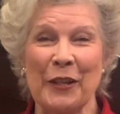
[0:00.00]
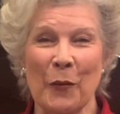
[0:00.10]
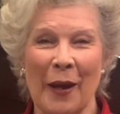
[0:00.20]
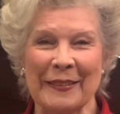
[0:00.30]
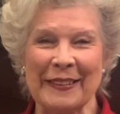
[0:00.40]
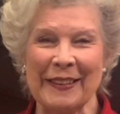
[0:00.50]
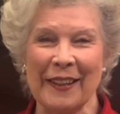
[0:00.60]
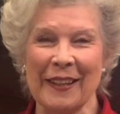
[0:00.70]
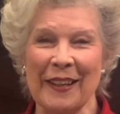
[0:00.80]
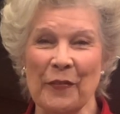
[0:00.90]
you on
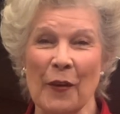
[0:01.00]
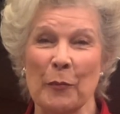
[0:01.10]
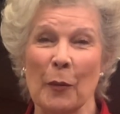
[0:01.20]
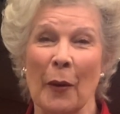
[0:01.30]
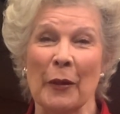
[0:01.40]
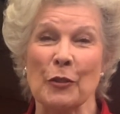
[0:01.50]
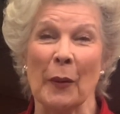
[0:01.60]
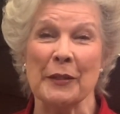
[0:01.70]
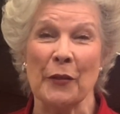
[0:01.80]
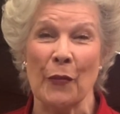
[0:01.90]
Sunday, February
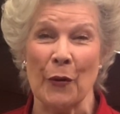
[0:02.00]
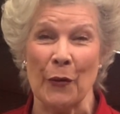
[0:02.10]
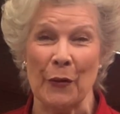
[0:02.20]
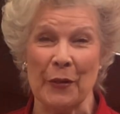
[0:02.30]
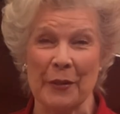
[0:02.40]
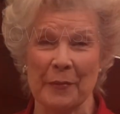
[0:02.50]
23rd.